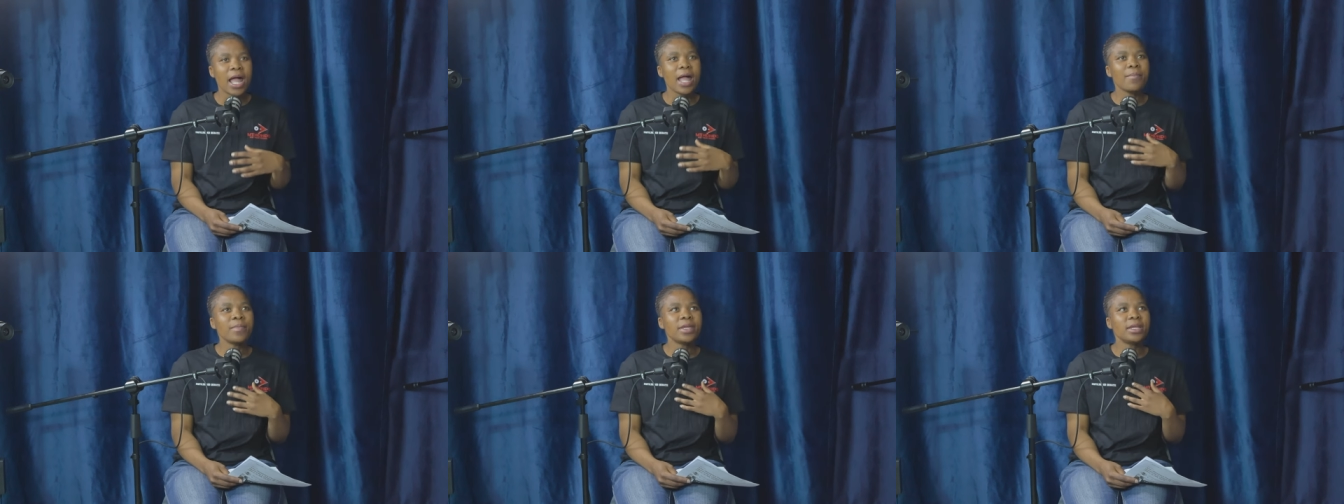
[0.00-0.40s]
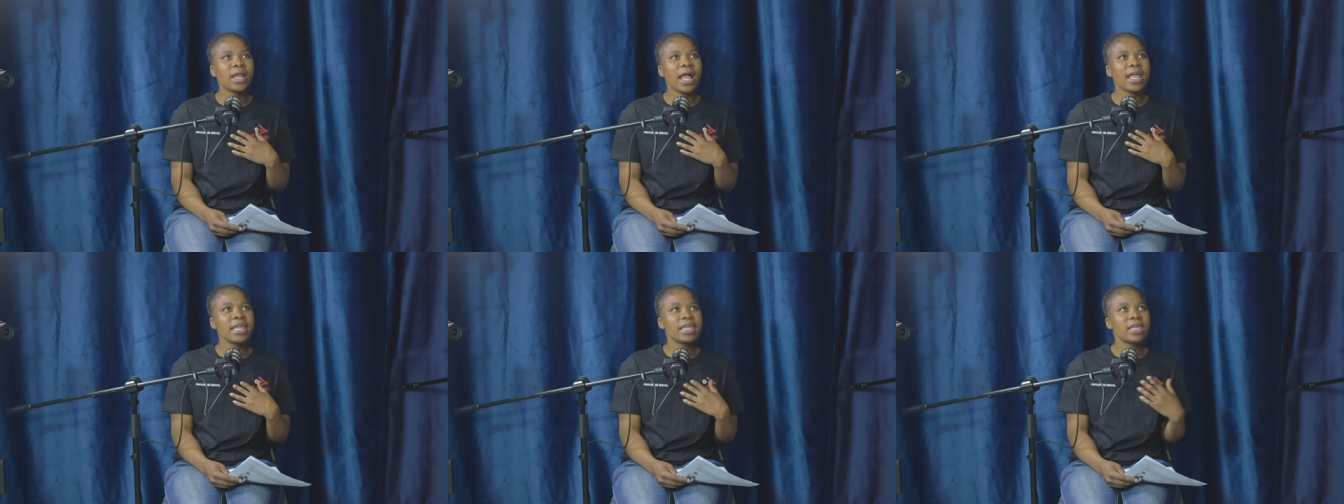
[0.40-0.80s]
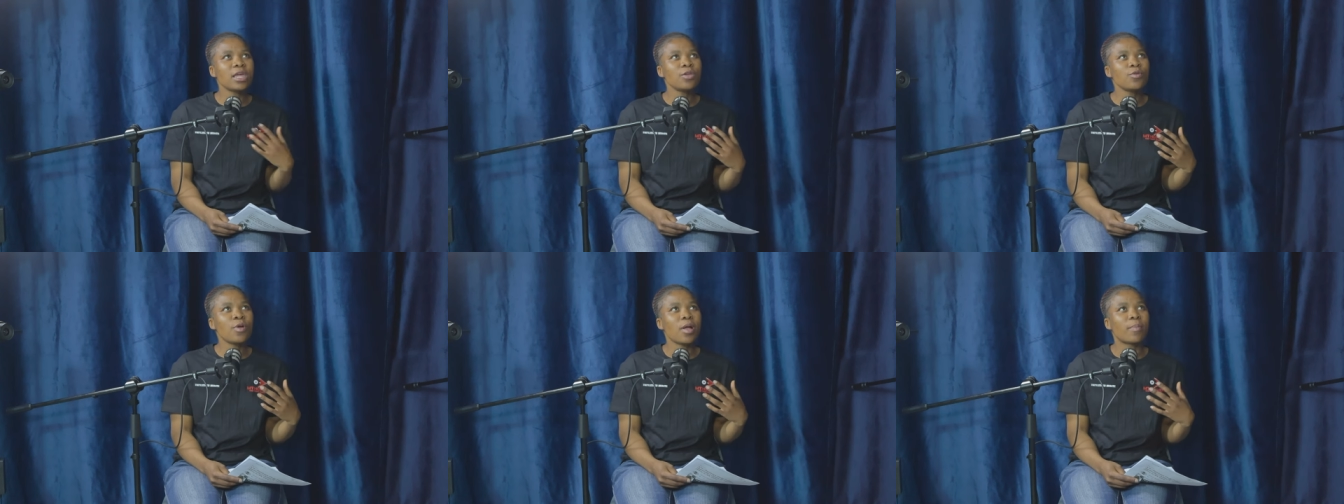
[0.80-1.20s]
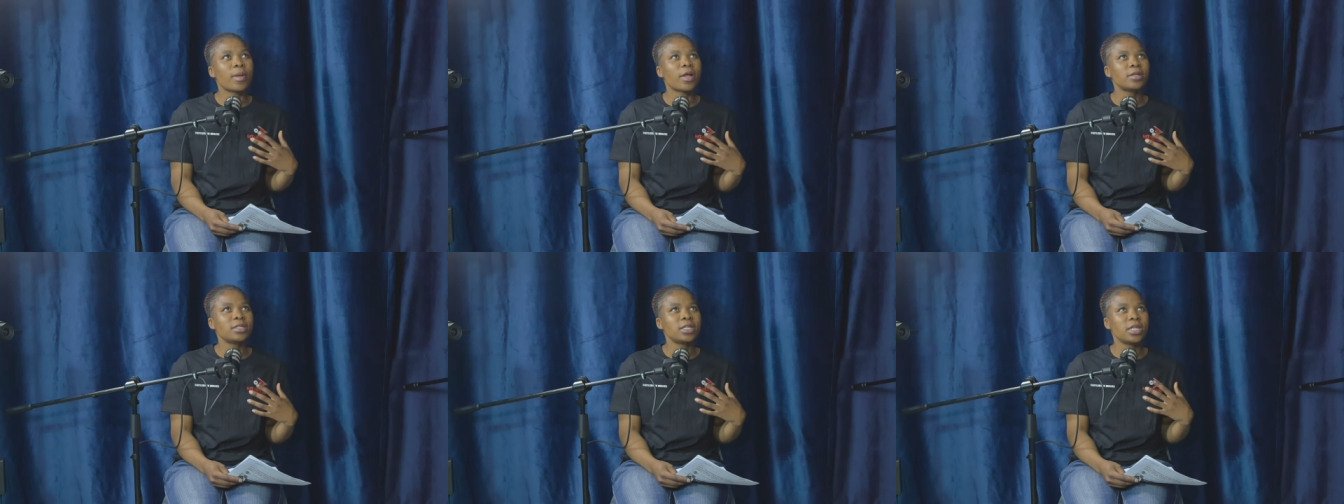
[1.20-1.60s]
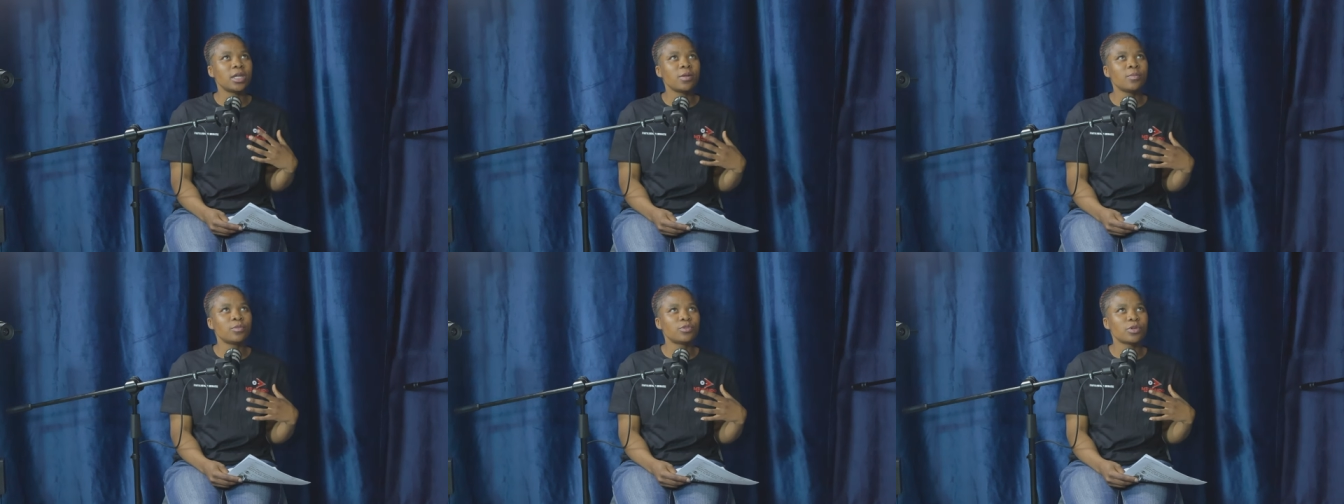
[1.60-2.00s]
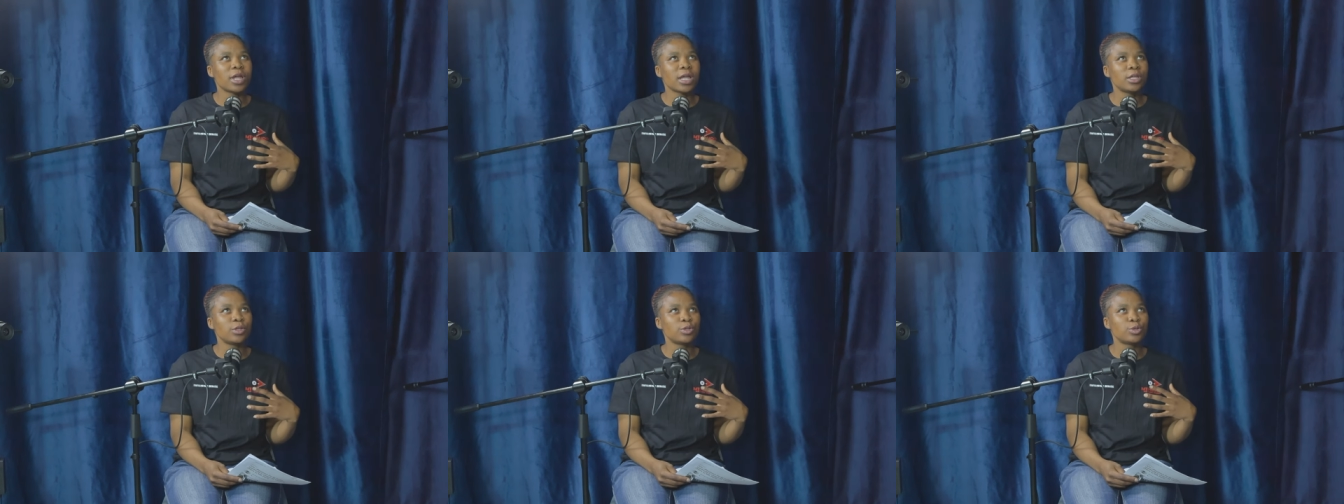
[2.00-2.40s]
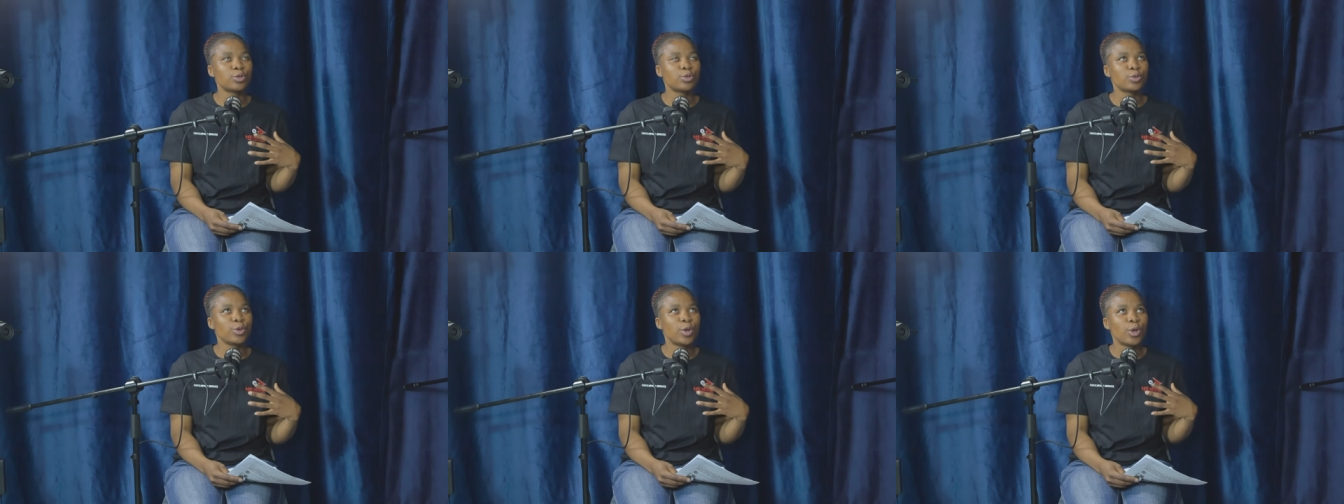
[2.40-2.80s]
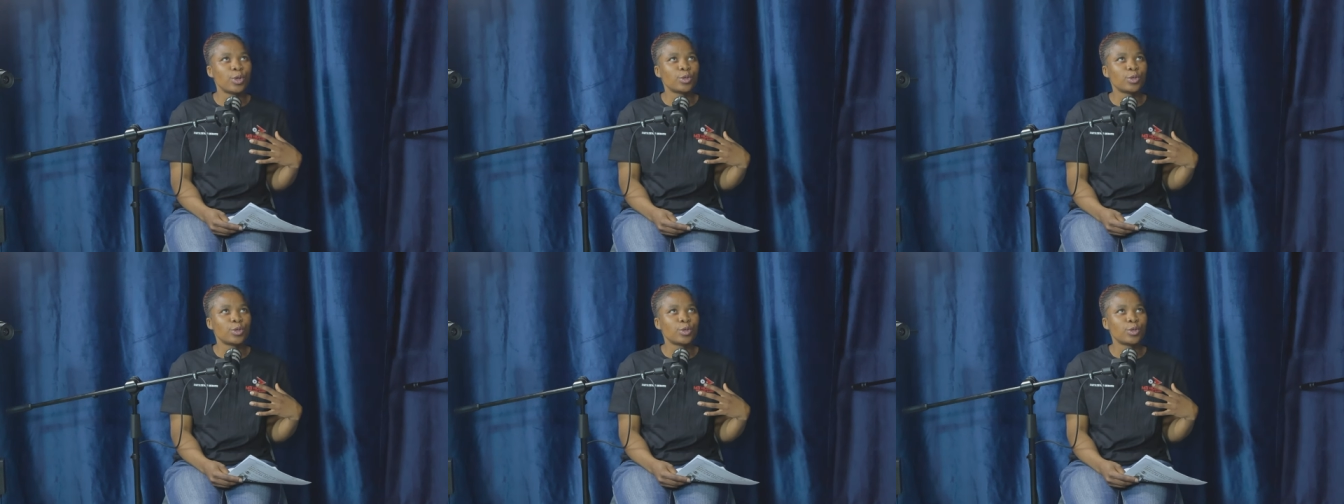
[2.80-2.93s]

I mean, I hear you about him trying to